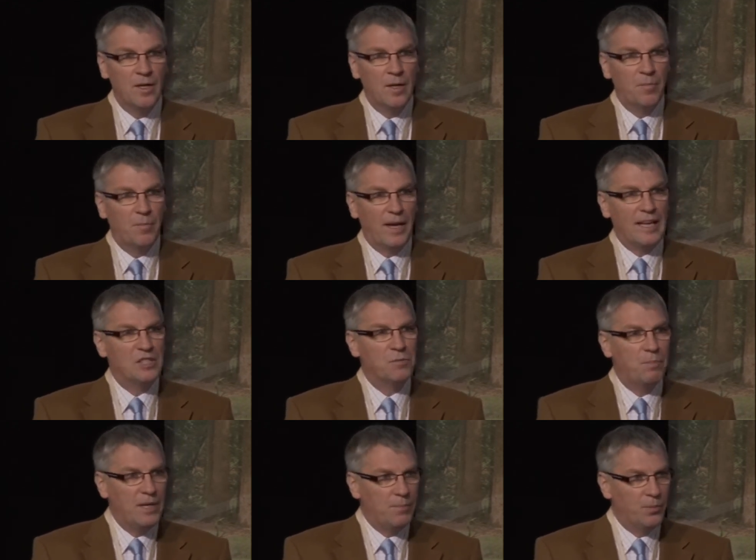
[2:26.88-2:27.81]
by its
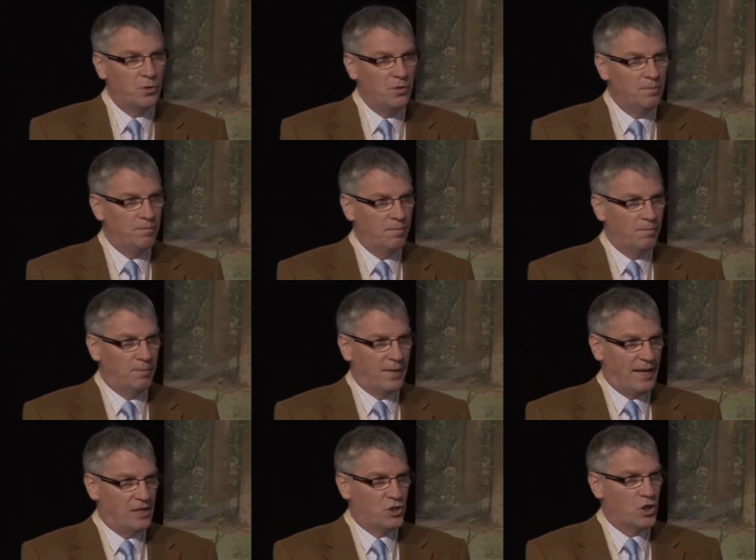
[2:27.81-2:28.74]
people,
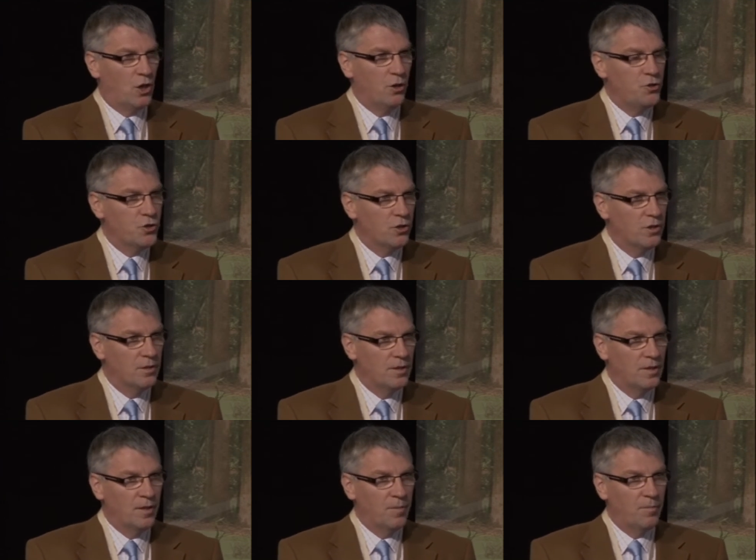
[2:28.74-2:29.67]
by its culture,
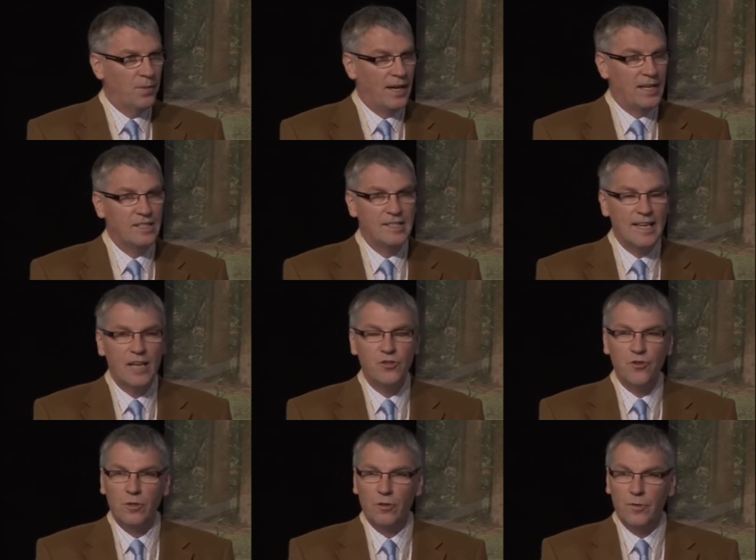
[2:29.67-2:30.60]
by its
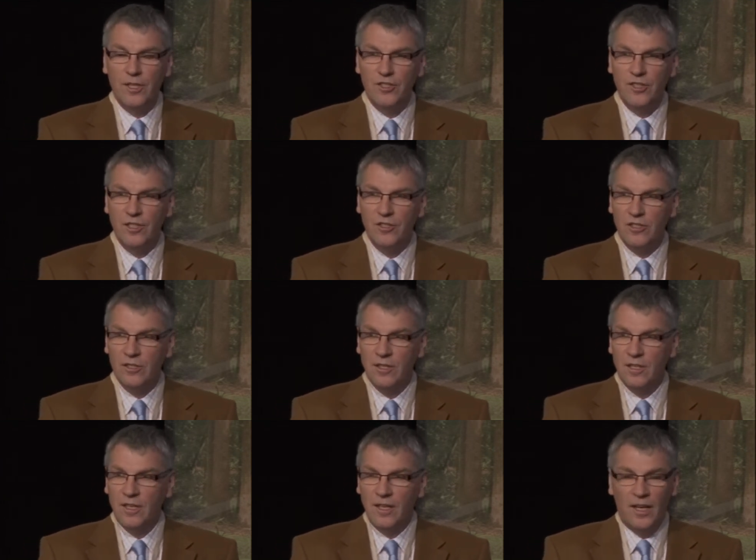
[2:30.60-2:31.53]
natural richness,
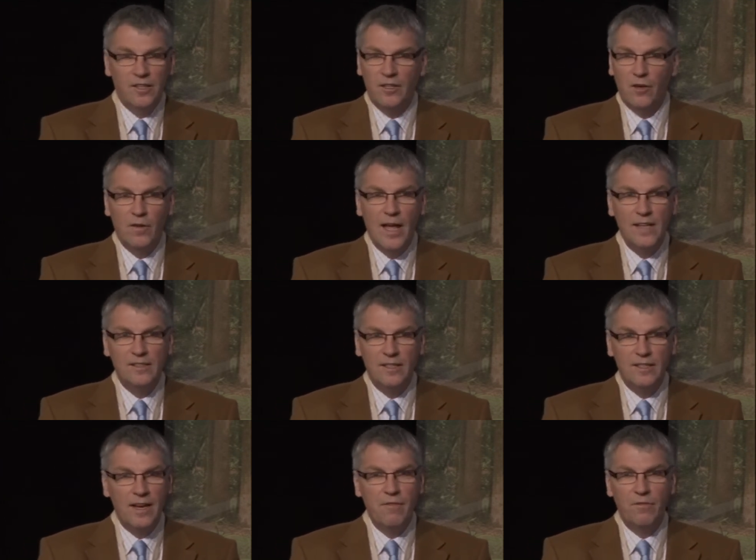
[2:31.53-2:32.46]
and Geraint in
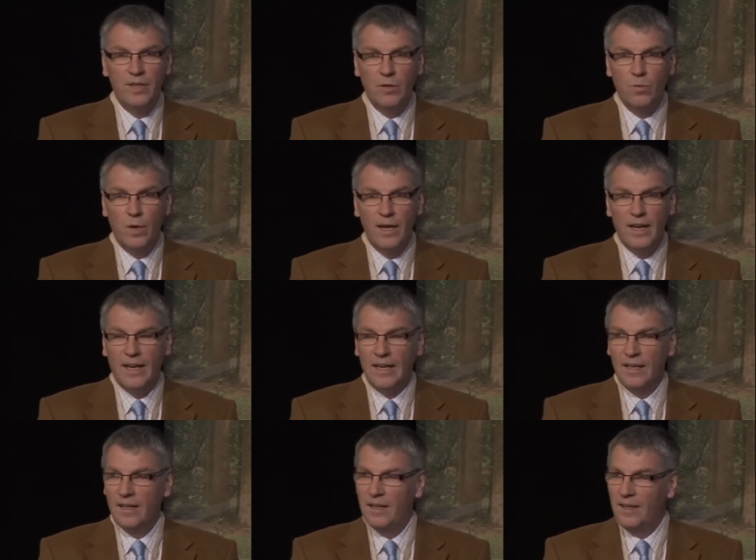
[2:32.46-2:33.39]
every way
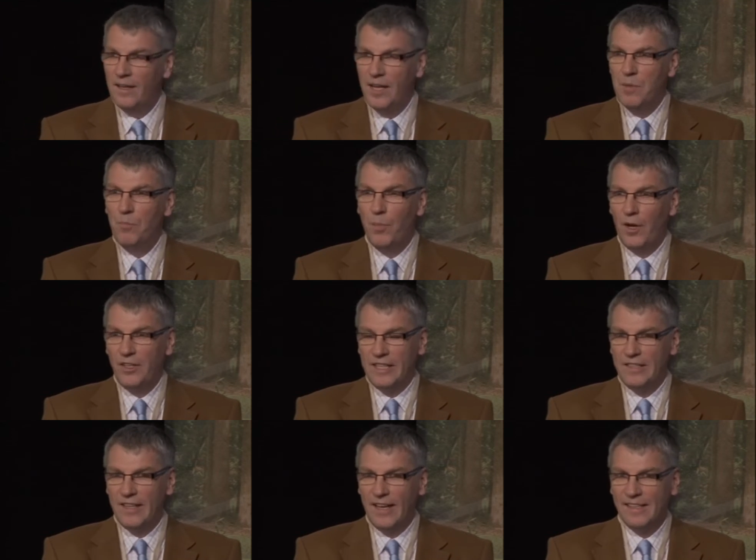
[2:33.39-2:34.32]

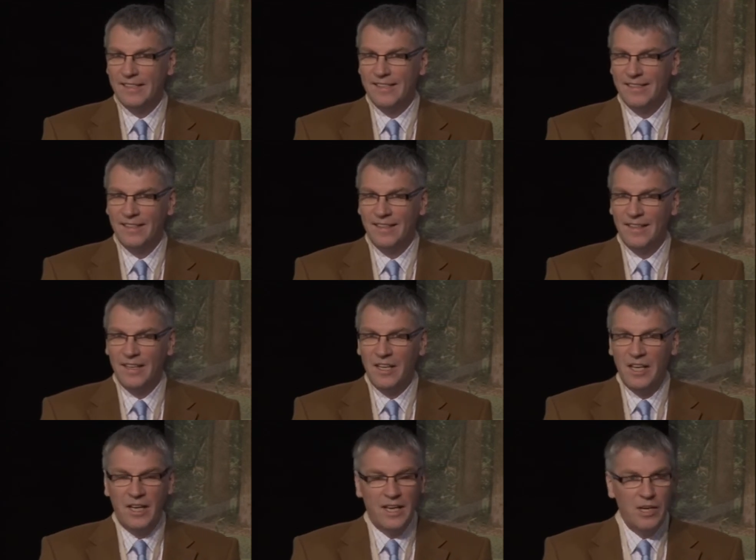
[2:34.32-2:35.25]
embodied that.
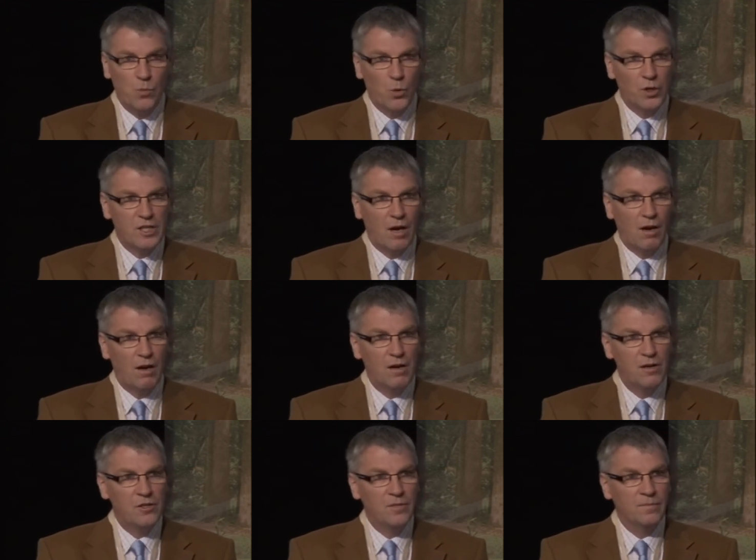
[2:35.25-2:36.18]
He worked
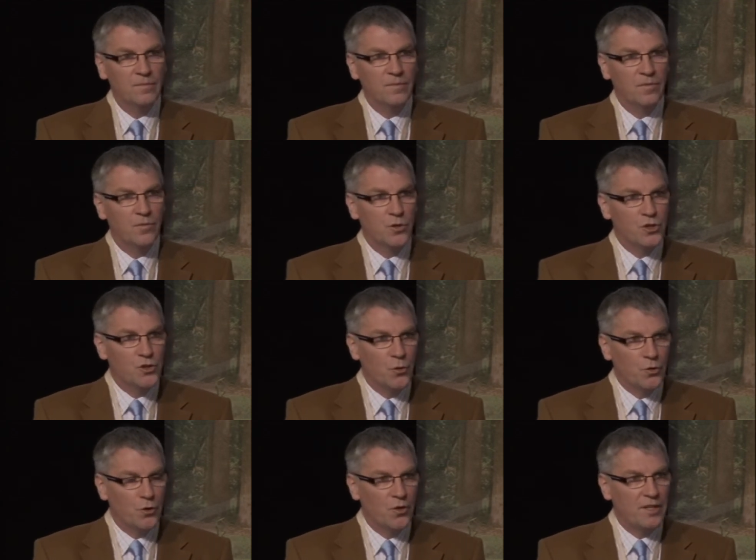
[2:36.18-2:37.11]
hard for
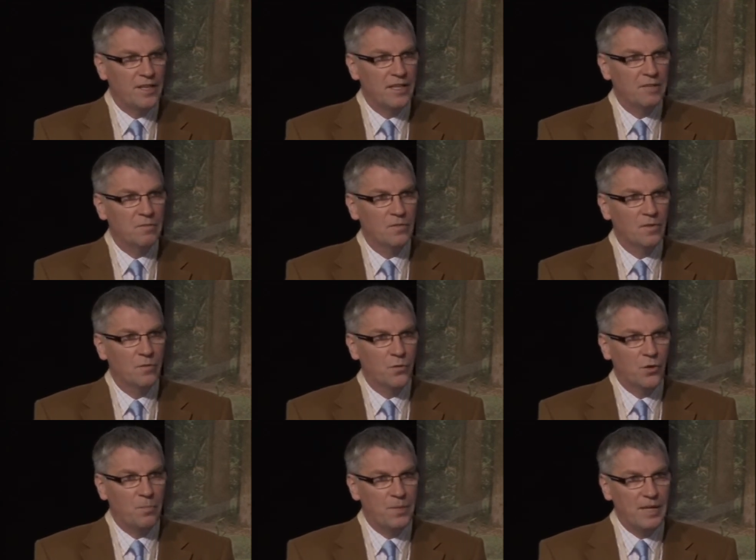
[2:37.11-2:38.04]
Snowdonia, for
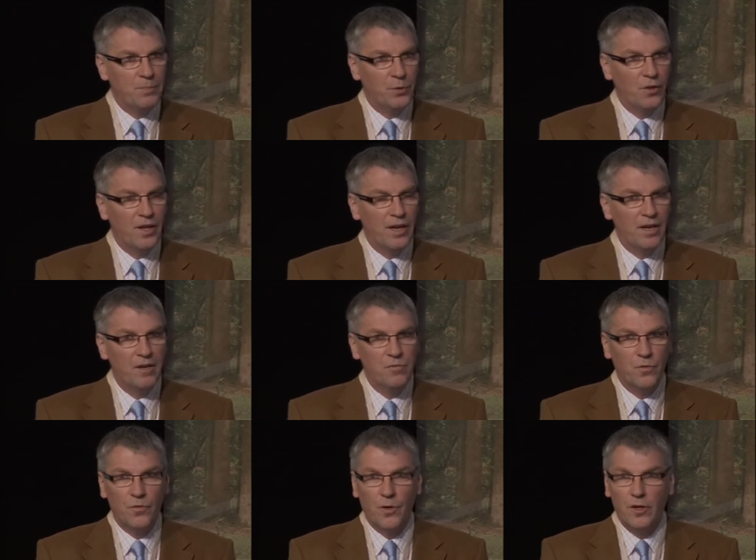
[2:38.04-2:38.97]
the people there,
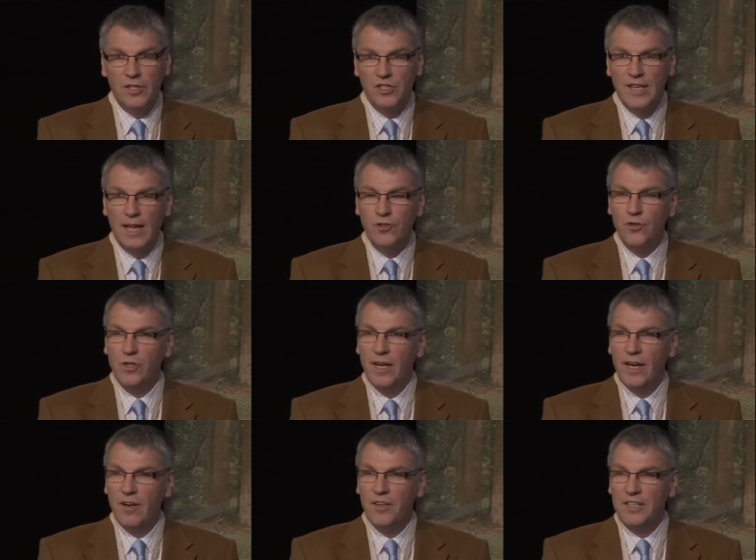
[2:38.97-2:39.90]
for its natural
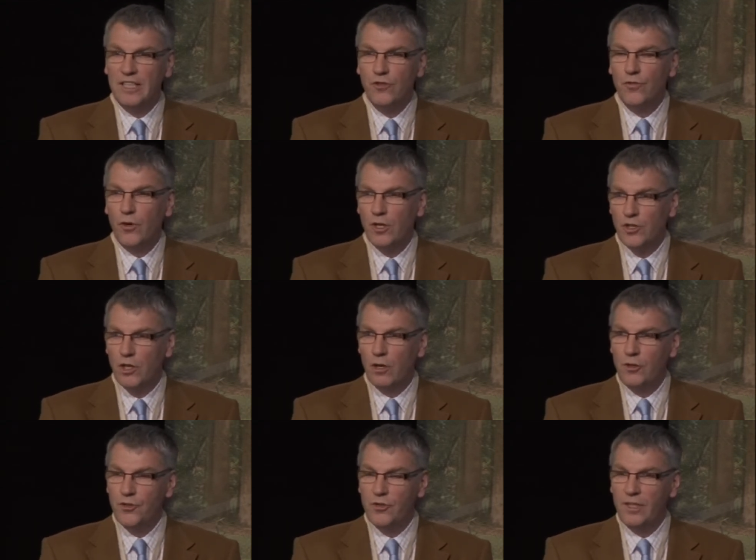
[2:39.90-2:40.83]
heritage, for its
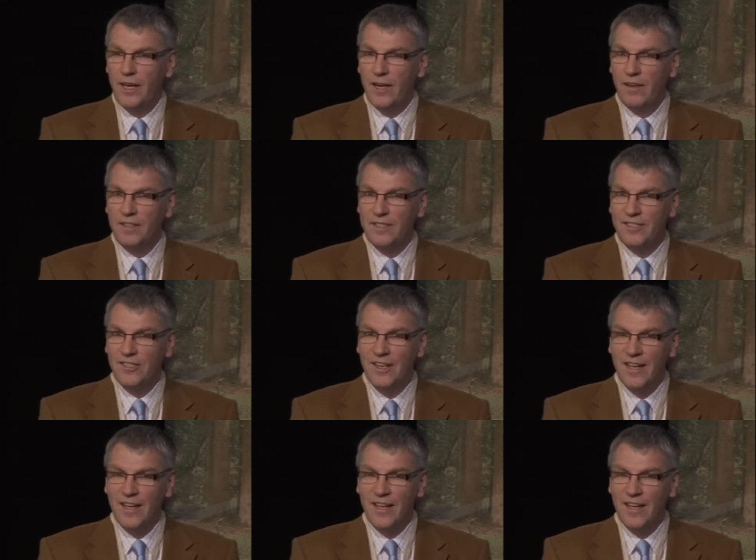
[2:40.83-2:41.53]
cultural heritage,